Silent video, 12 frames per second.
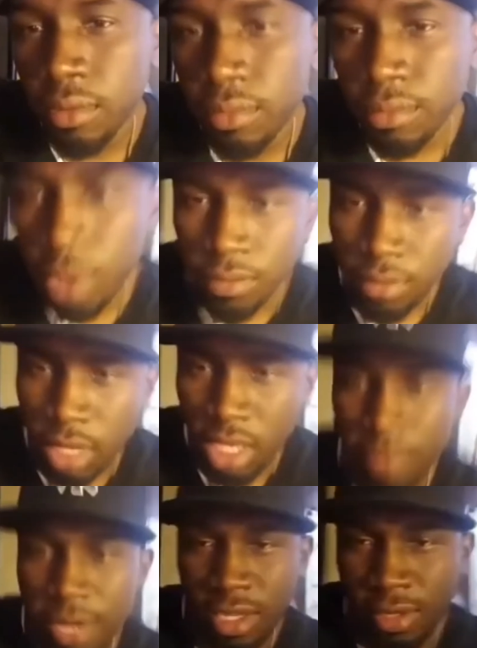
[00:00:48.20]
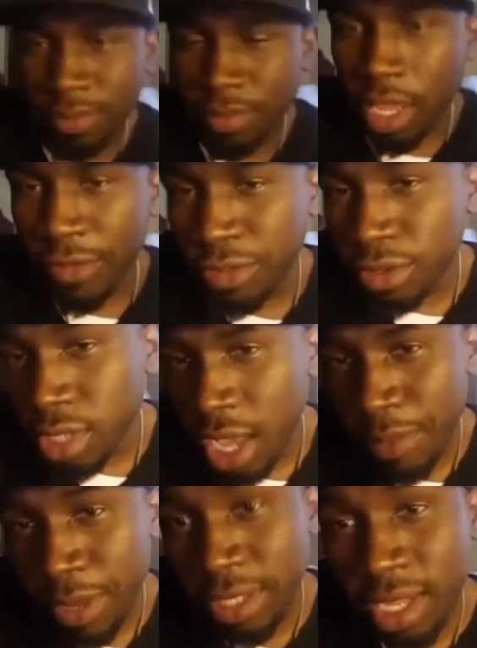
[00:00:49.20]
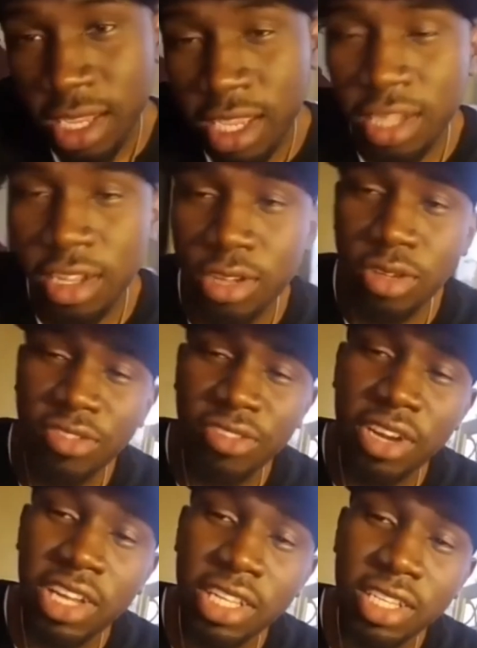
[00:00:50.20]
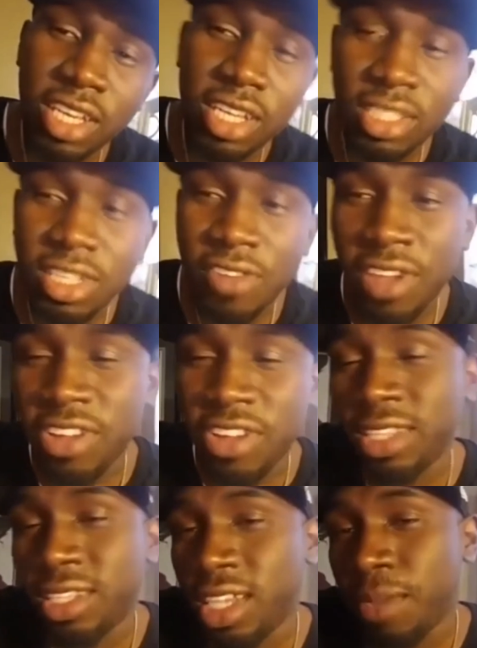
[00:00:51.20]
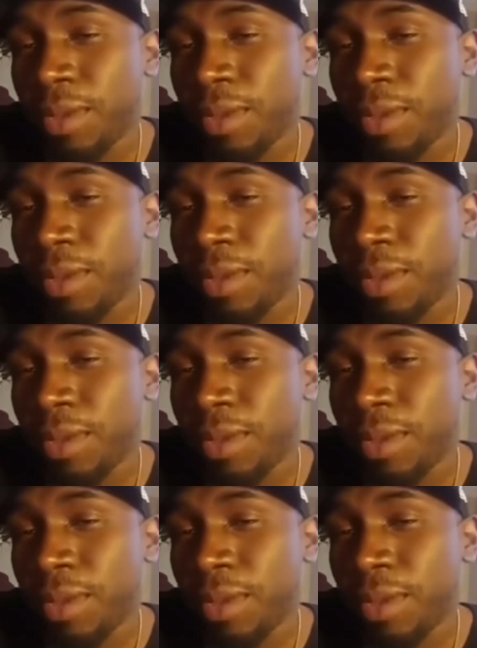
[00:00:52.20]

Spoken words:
Boom! Hear me now. A foot of hyper talk. You don't know the viral king and it's a viral thing.